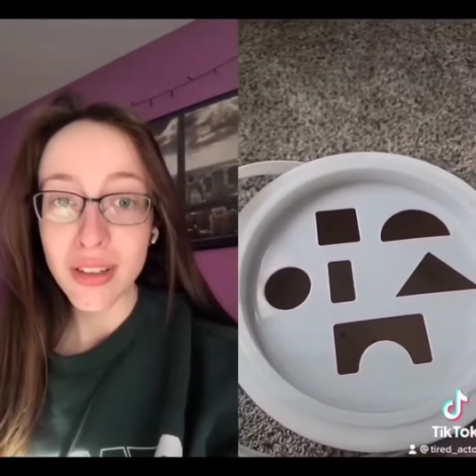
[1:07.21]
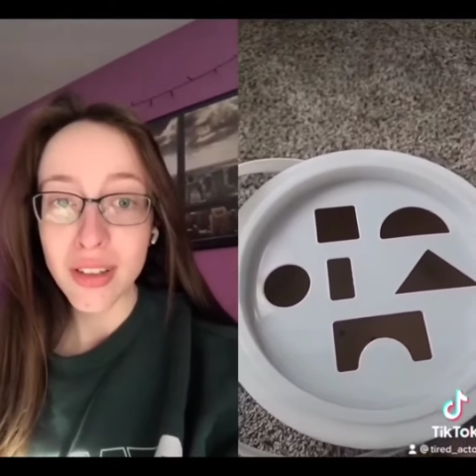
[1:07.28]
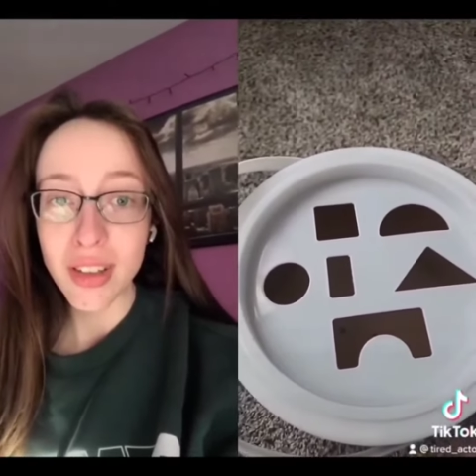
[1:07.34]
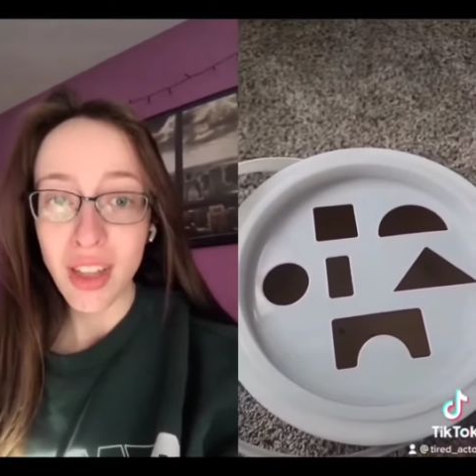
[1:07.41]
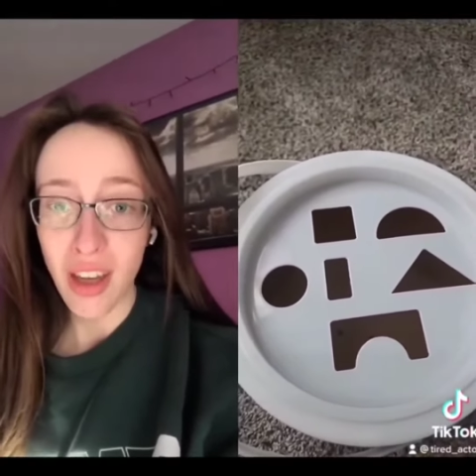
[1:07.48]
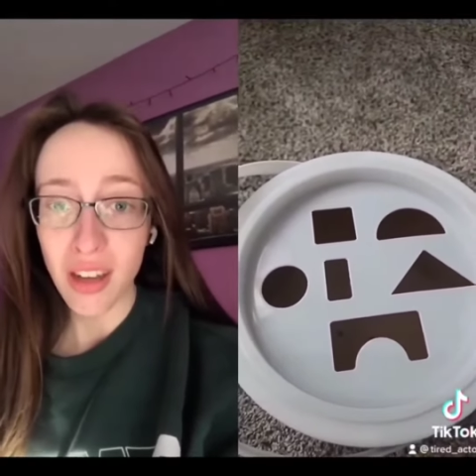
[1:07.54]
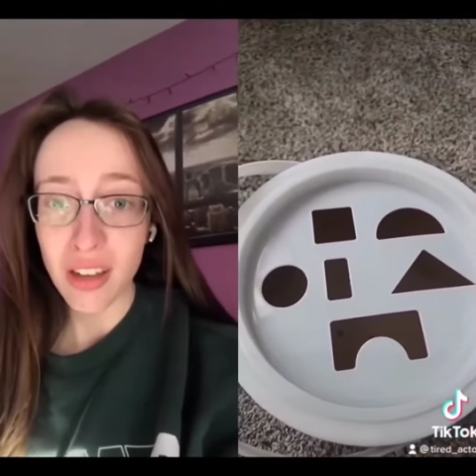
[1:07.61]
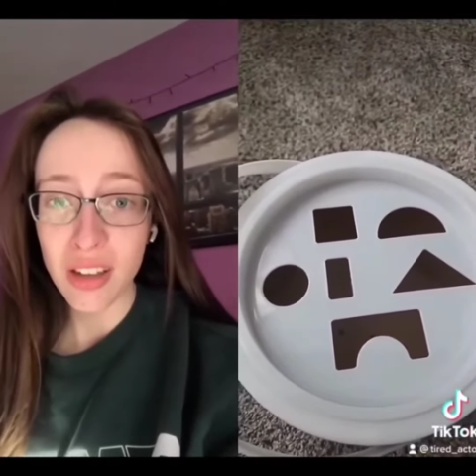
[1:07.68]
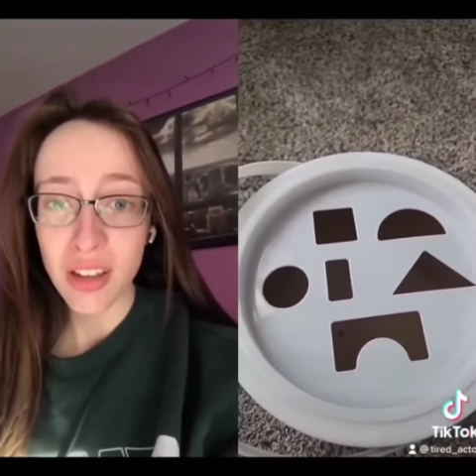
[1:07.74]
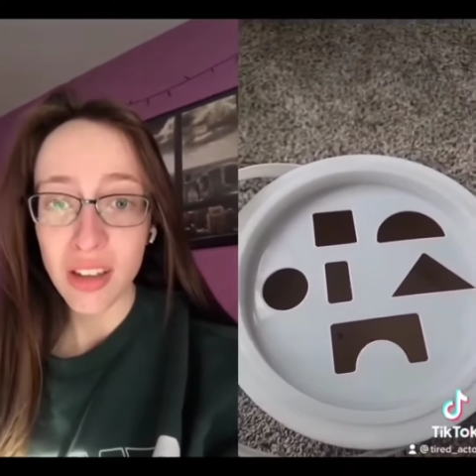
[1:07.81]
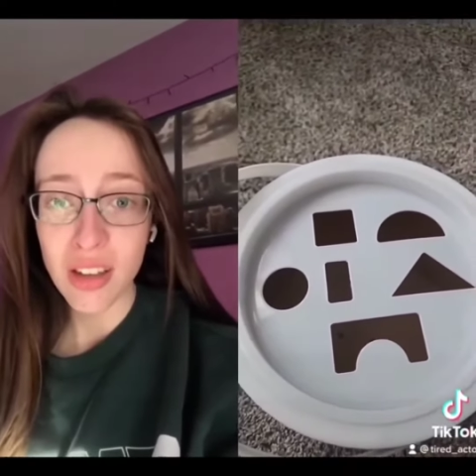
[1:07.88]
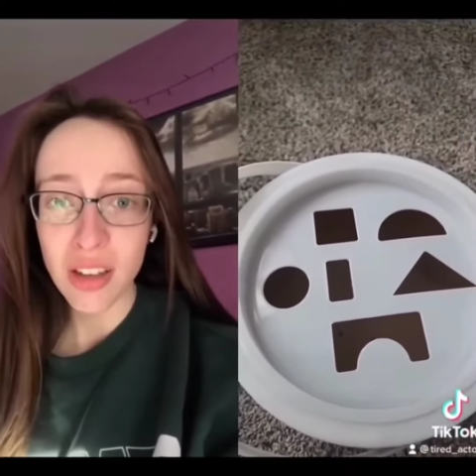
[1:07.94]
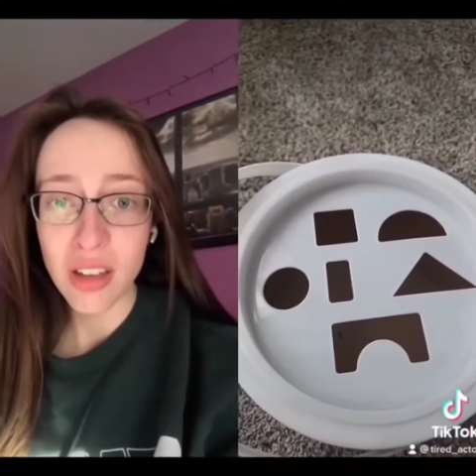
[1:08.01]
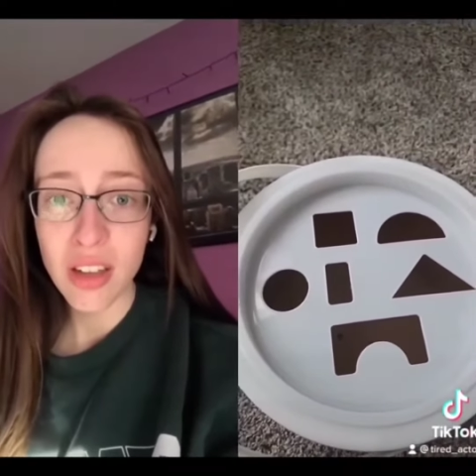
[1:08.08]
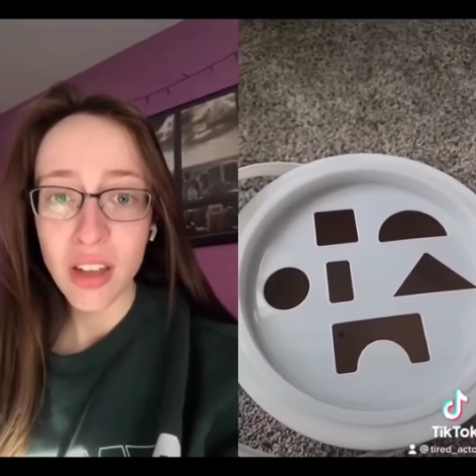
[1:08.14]
Yeah. Up
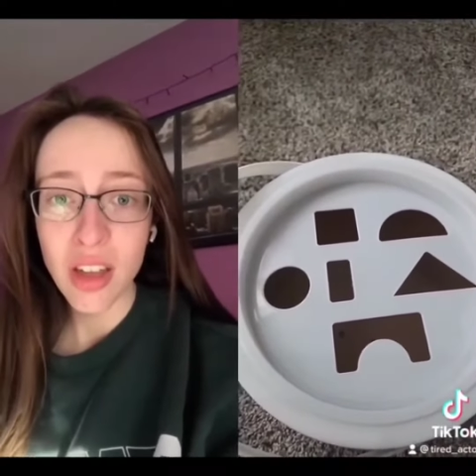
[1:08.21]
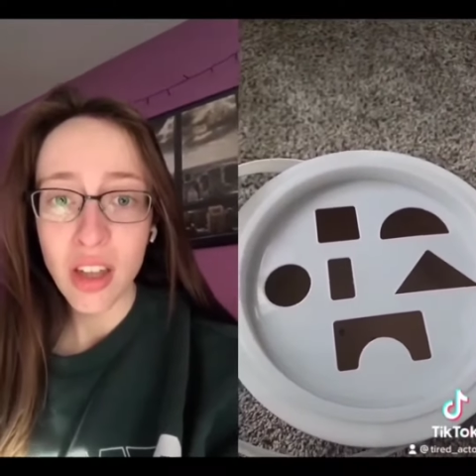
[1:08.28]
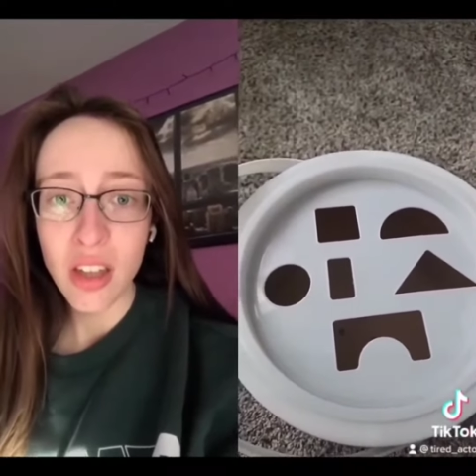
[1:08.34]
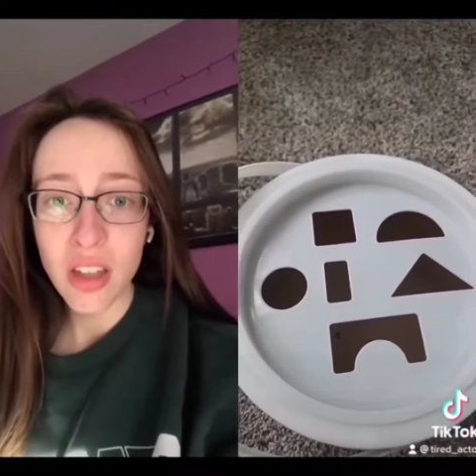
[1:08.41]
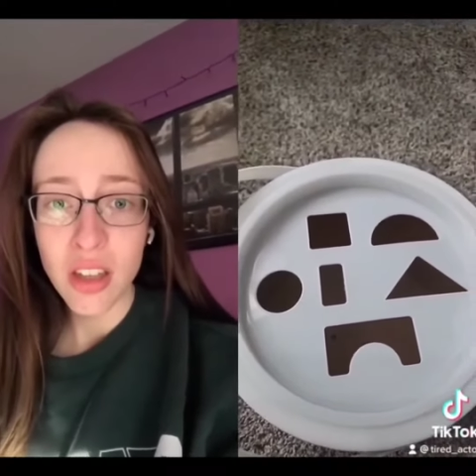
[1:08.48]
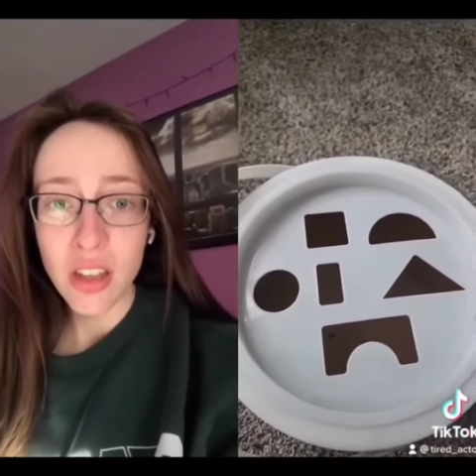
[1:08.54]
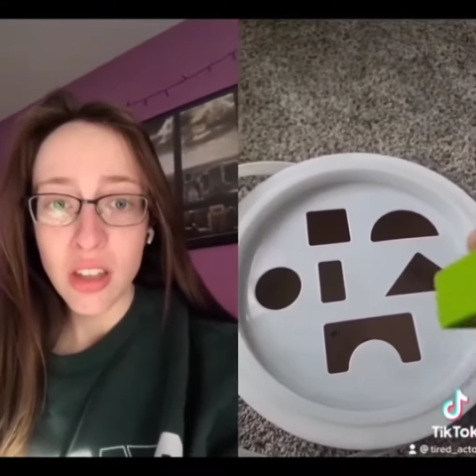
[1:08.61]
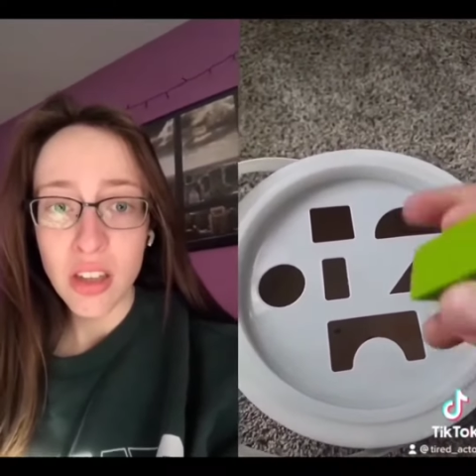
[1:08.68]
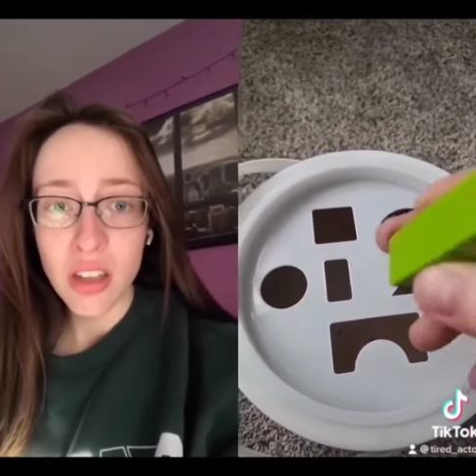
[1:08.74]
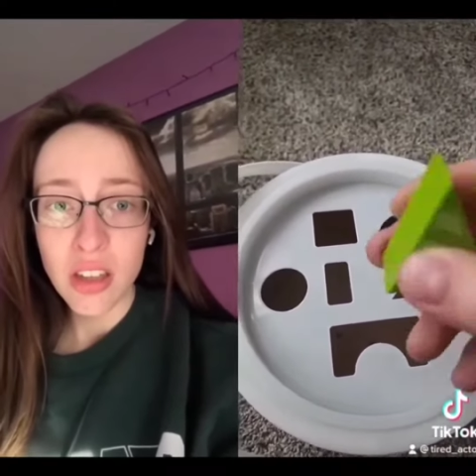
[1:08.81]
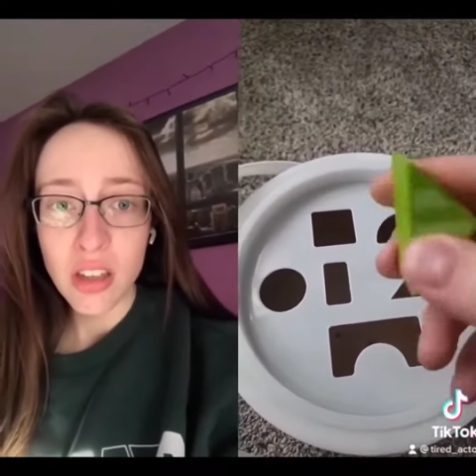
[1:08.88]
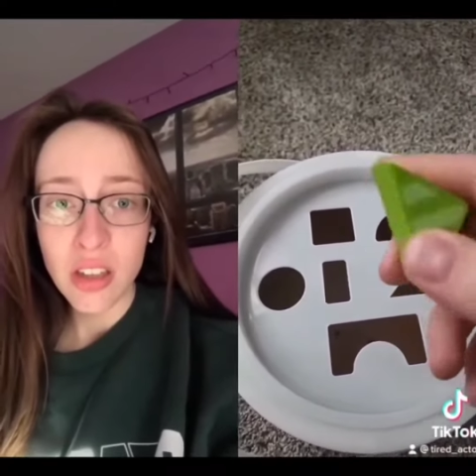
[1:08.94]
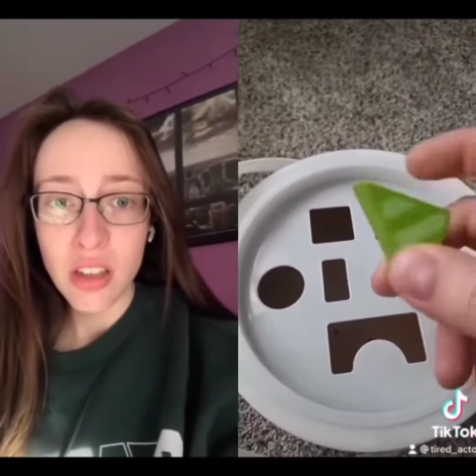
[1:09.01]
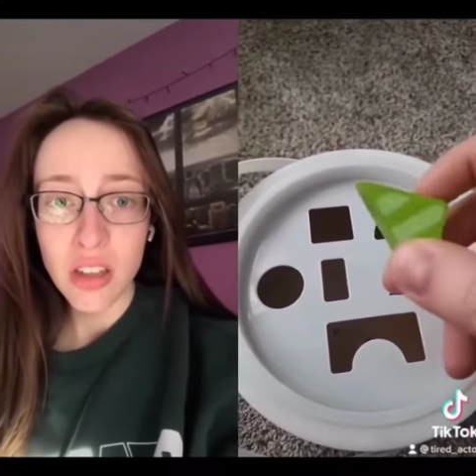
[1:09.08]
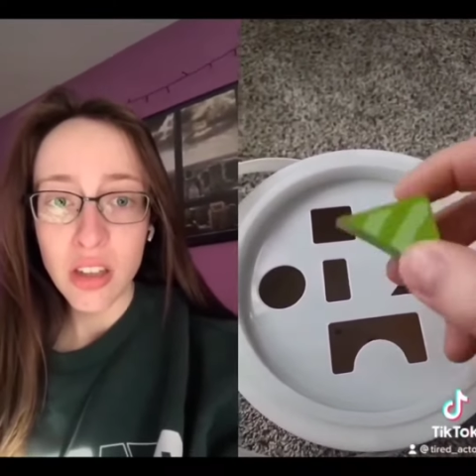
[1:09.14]
next, we have a
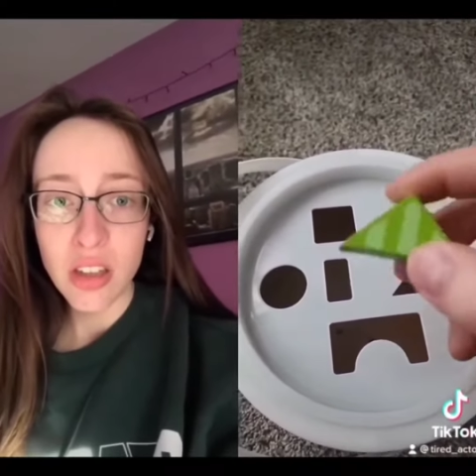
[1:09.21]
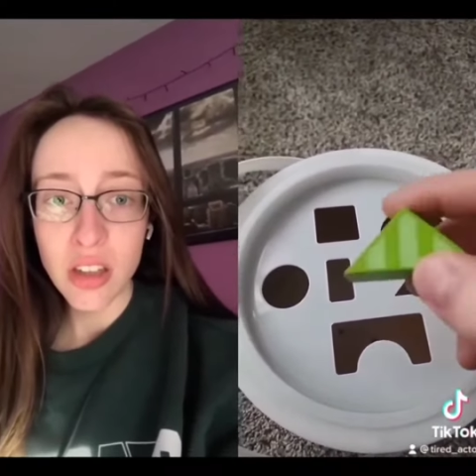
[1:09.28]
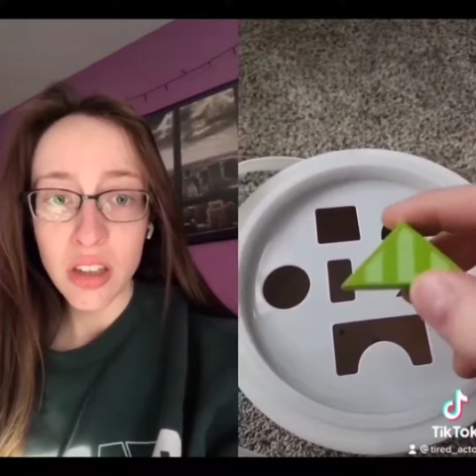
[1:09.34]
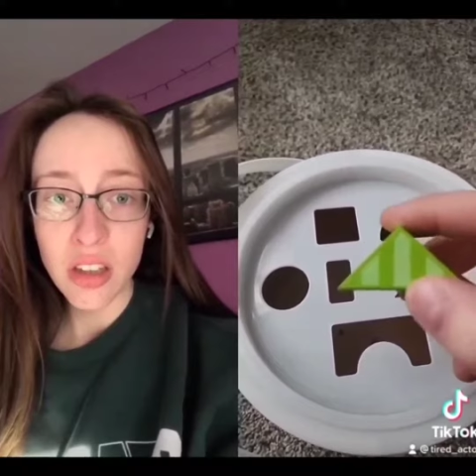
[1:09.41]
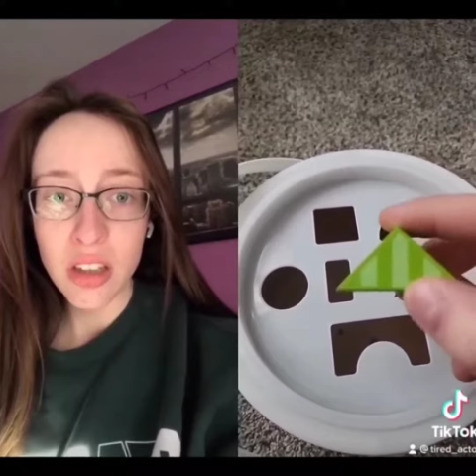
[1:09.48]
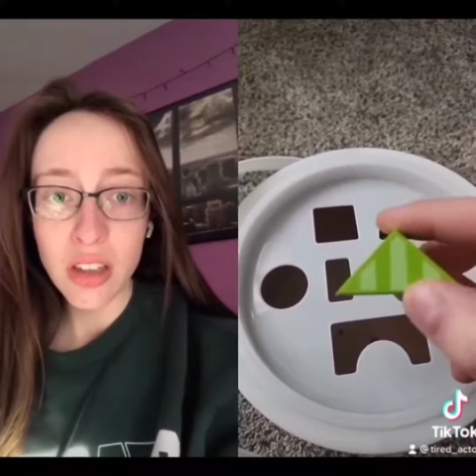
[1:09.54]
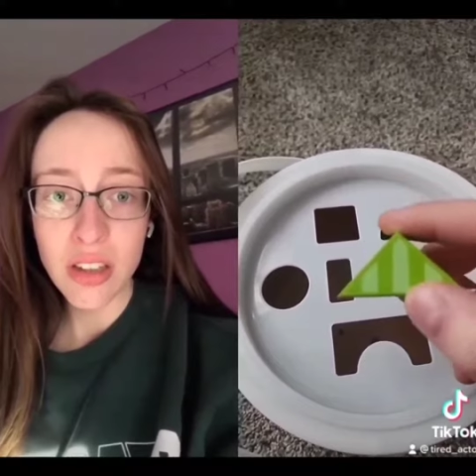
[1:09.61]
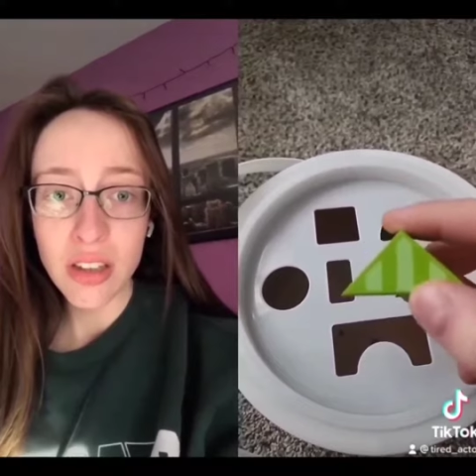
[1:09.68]
triangle.